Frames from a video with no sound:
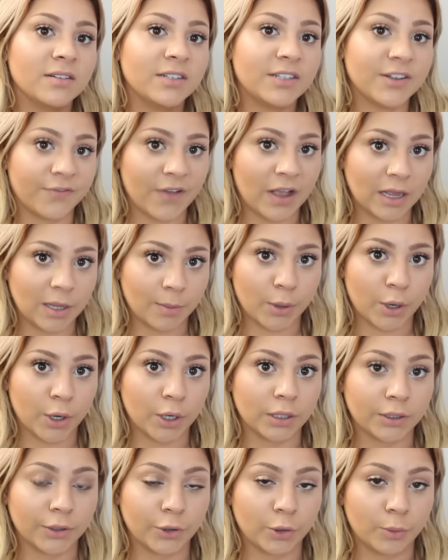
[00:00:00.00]
developer
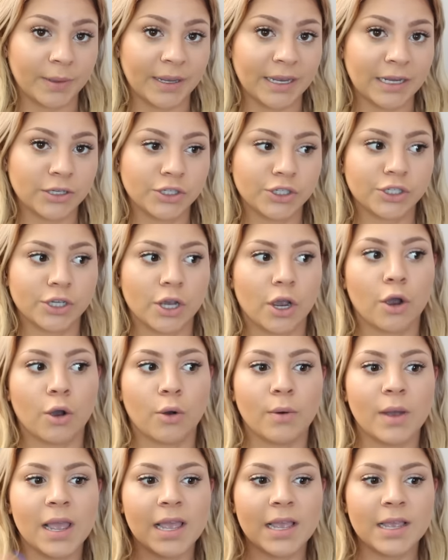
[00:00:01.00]
a little bit.
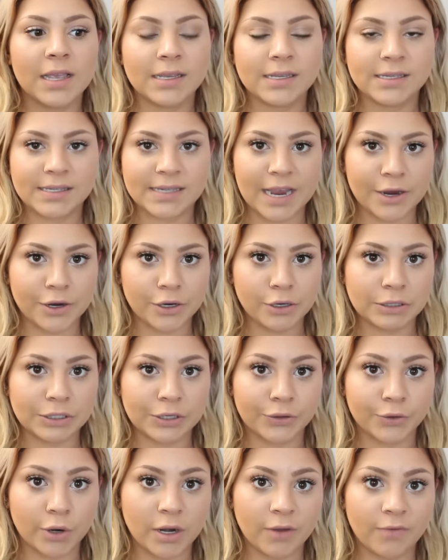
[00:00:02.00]
So say you use
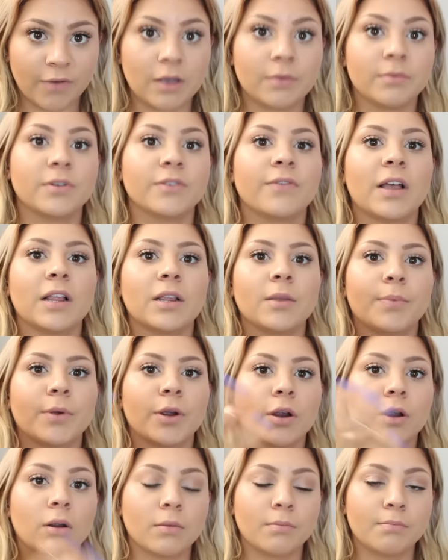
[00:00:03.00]
a 30 volume
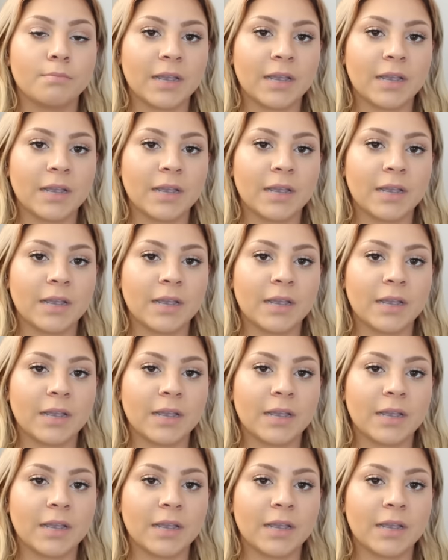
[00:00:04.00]
developer,